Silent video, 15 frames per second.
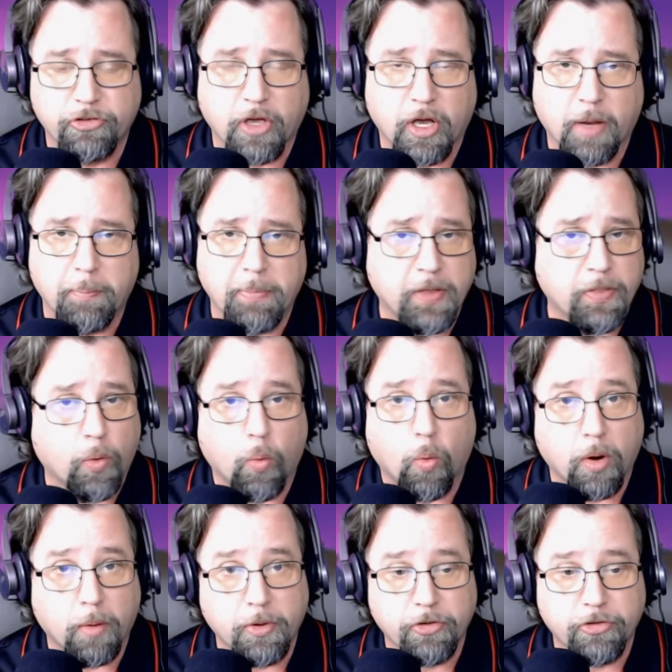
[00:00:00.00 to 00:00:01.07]
um, in the
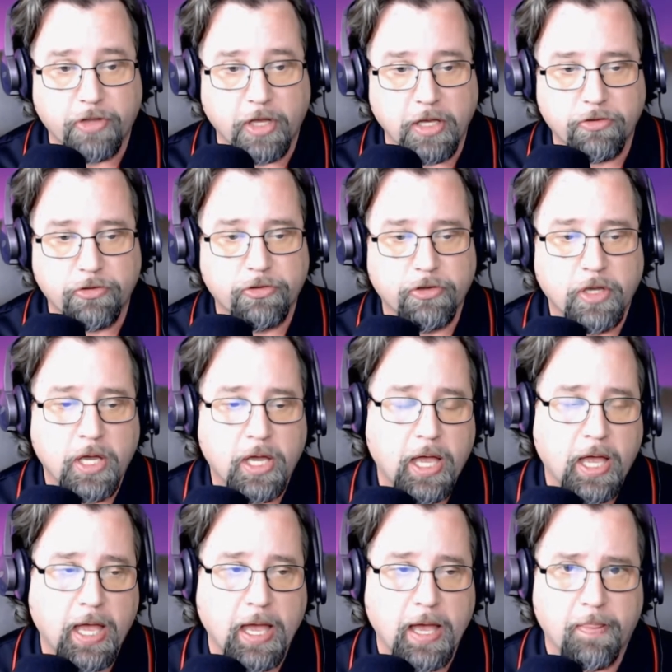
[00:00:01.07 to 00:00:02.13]
warmer states,
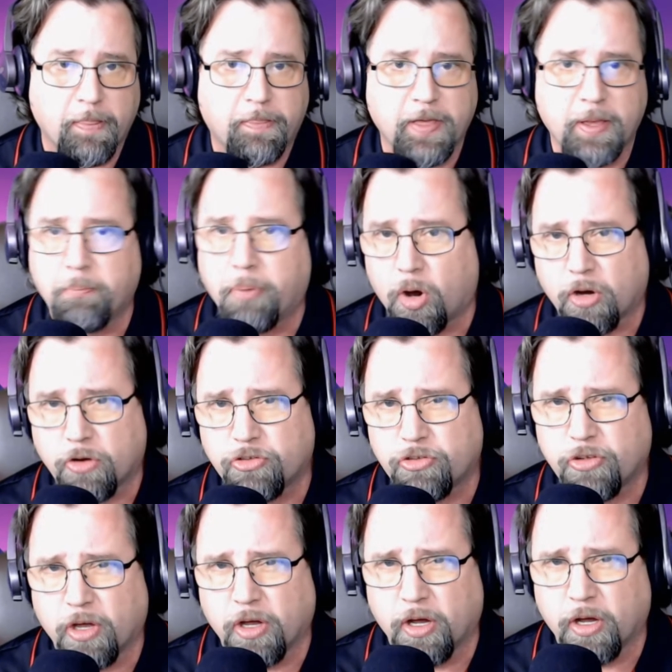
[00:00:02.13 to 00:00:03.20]
and theme parks,
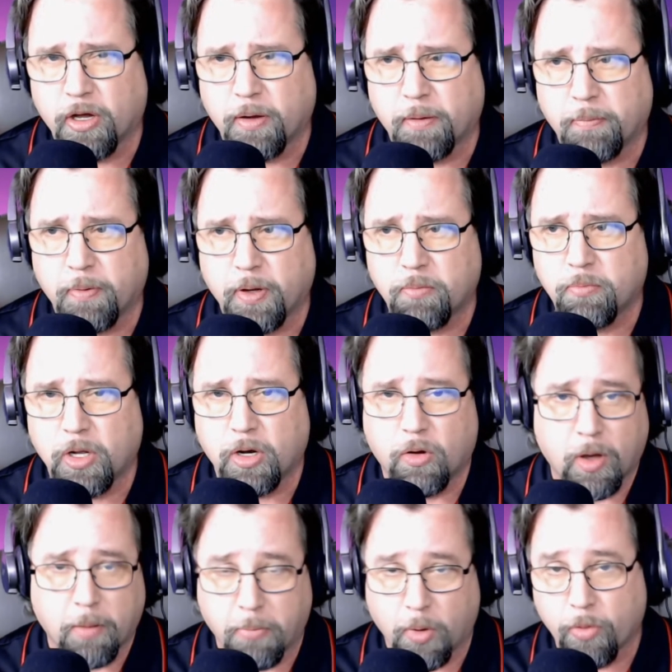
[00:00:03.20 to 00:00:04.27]
uh, you know,
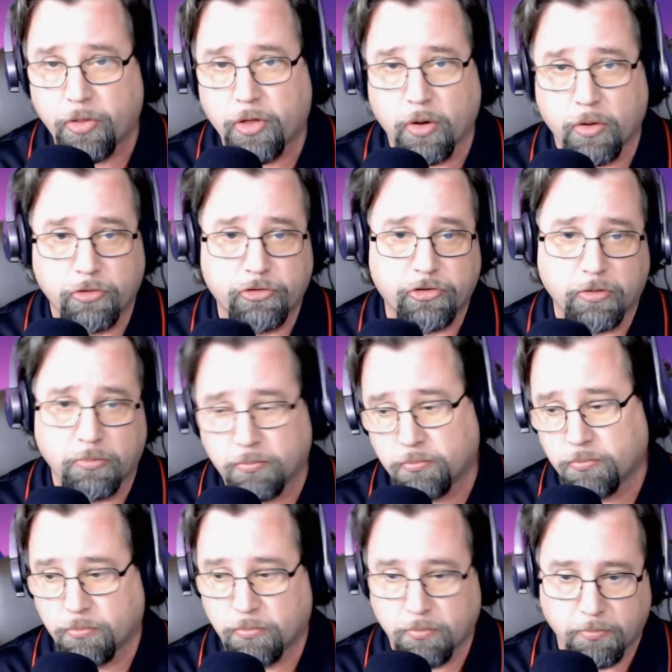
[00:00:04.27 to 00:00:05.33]
on both coasts and
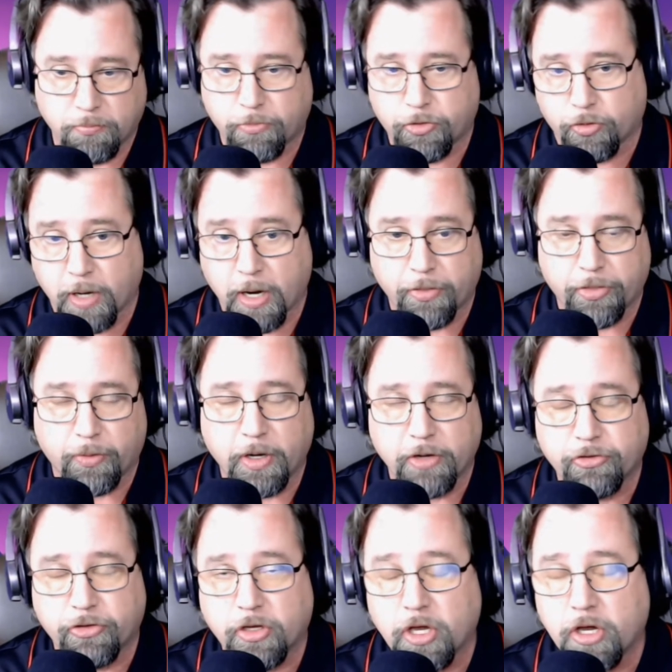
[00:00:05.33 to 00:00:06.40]
throughout the rest
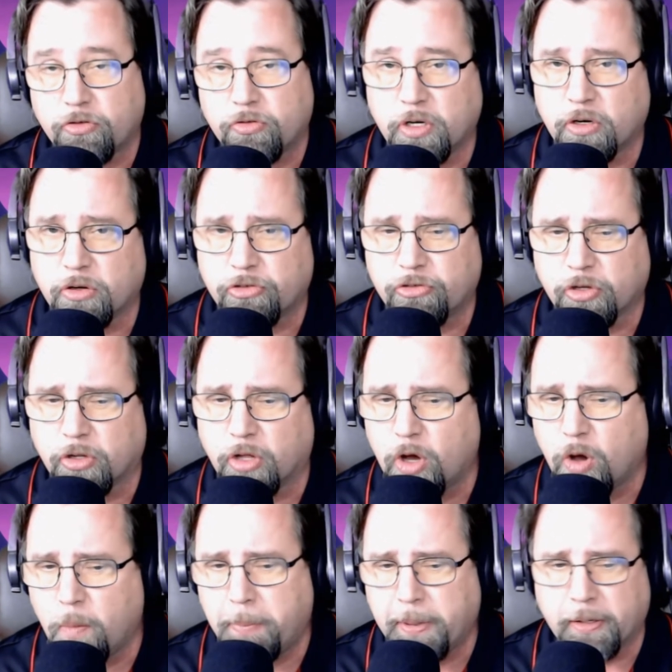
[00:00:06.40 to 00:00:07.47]
of the country are still
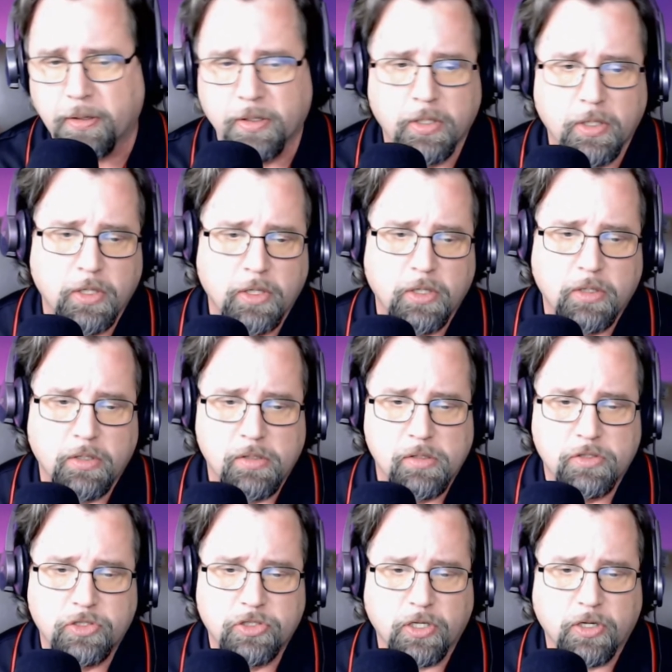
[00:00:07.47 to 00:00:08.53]
open.
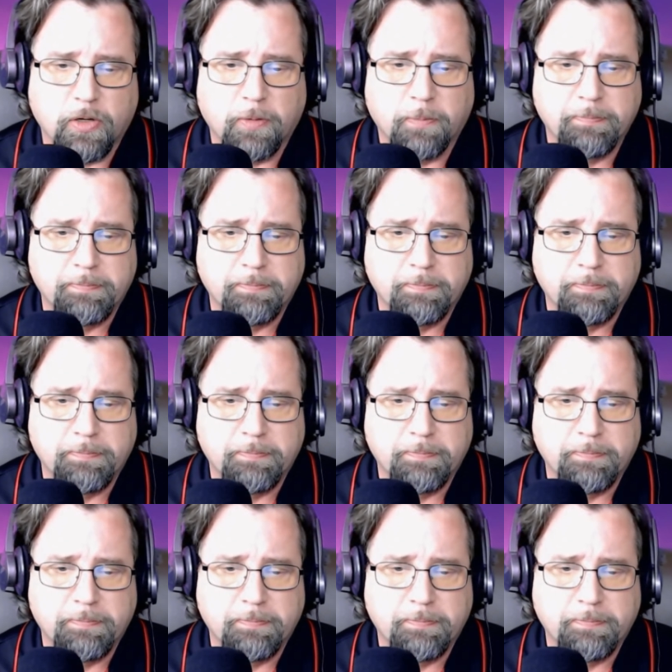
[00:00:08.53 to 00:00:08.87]
So